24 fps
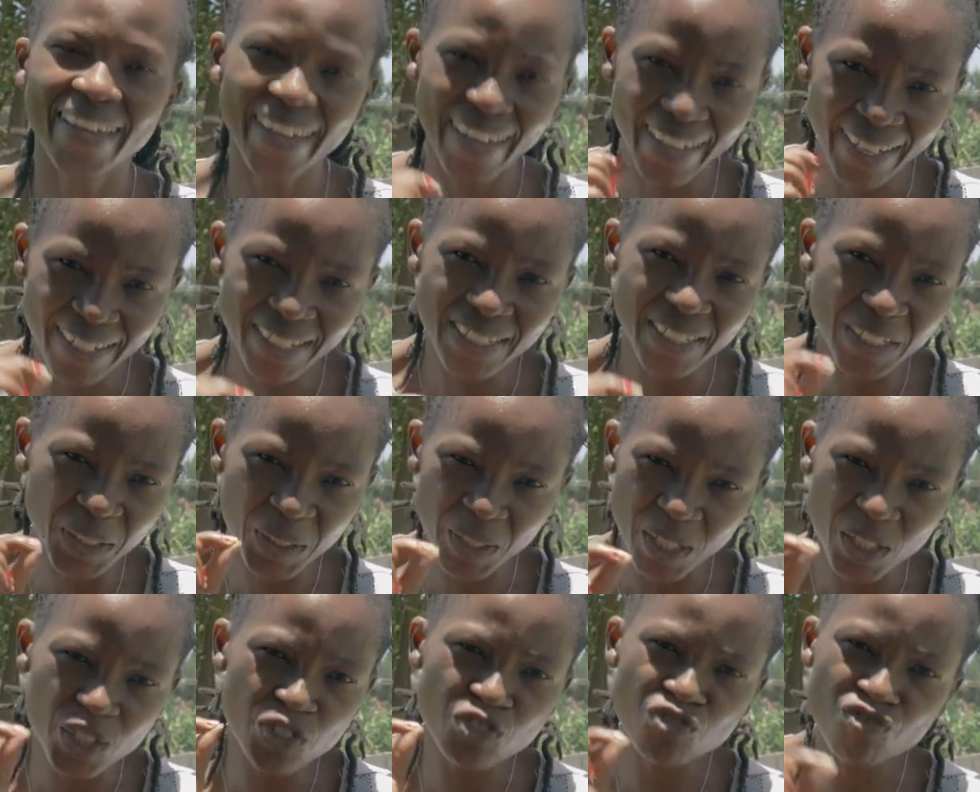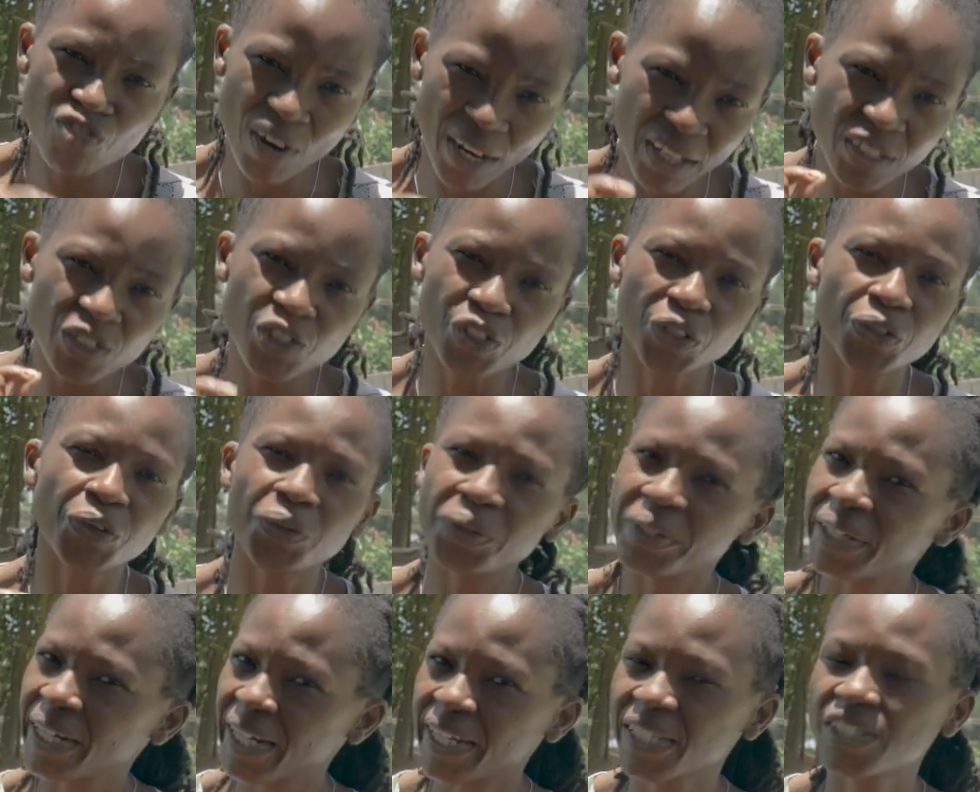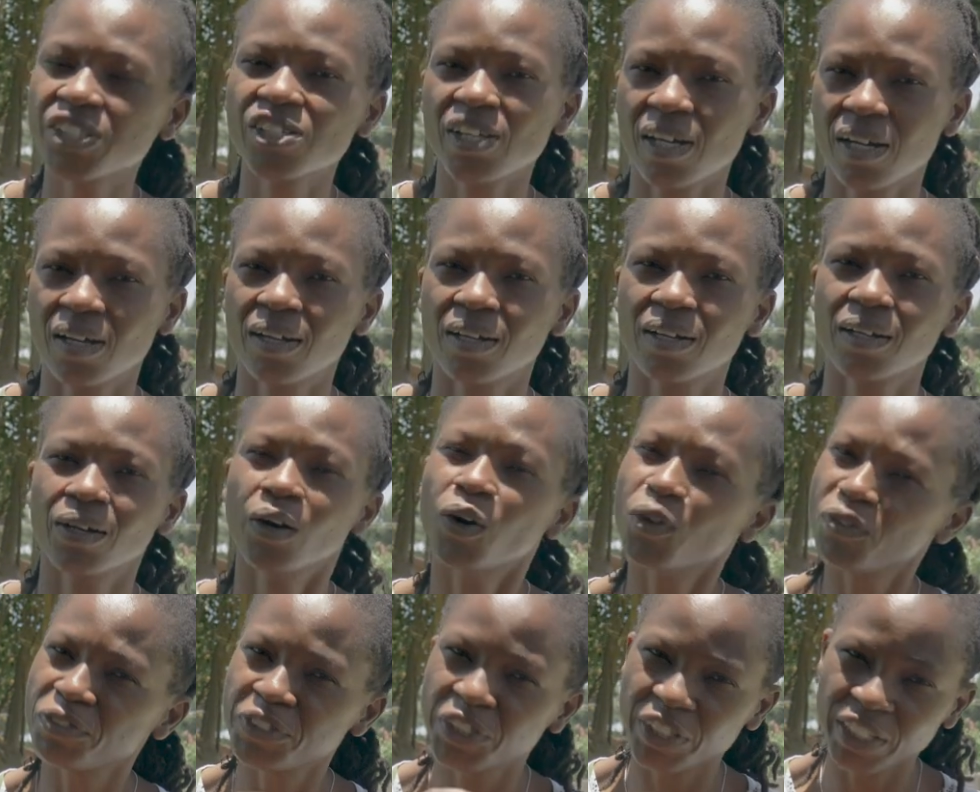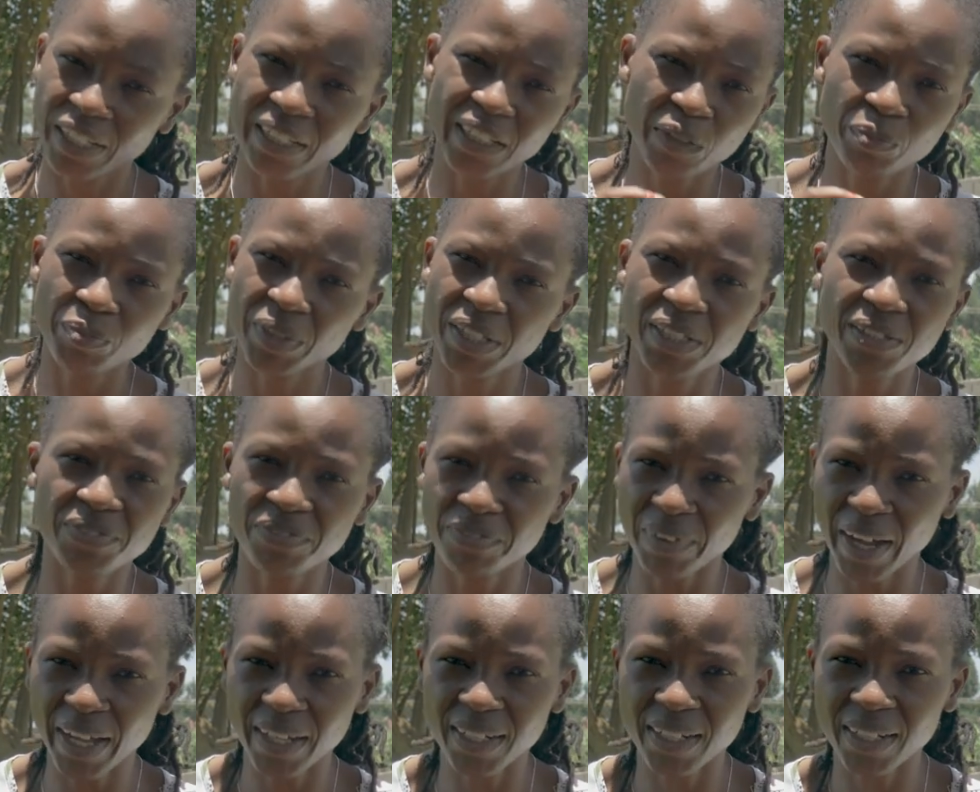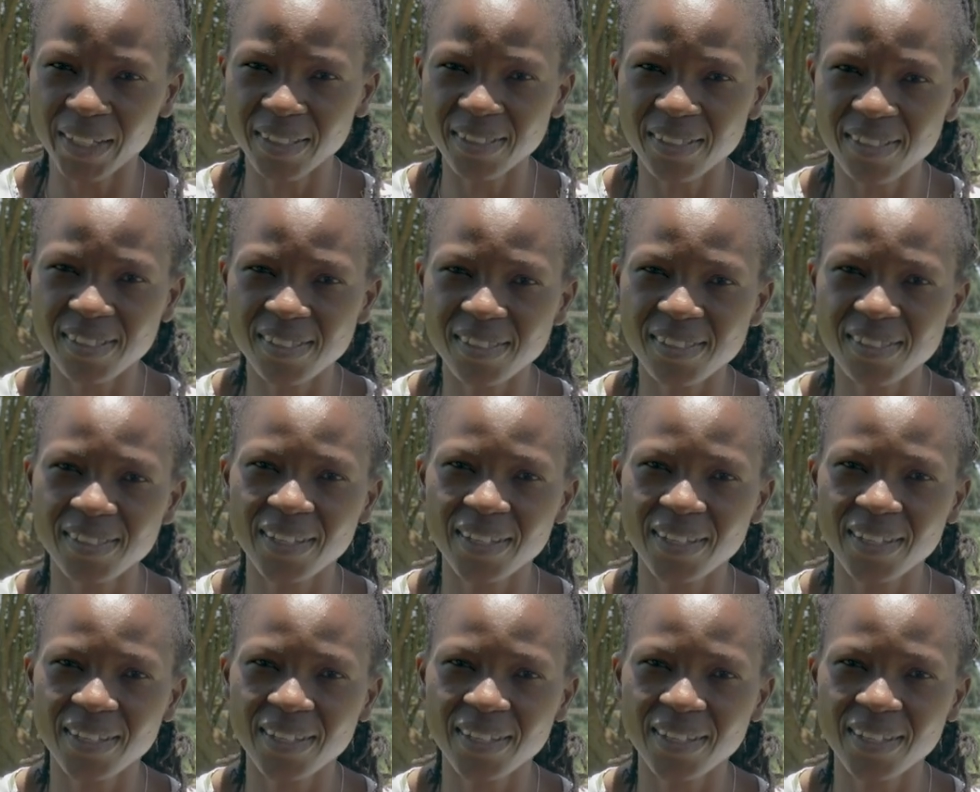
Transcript: ending the structural nature of gender-based violence.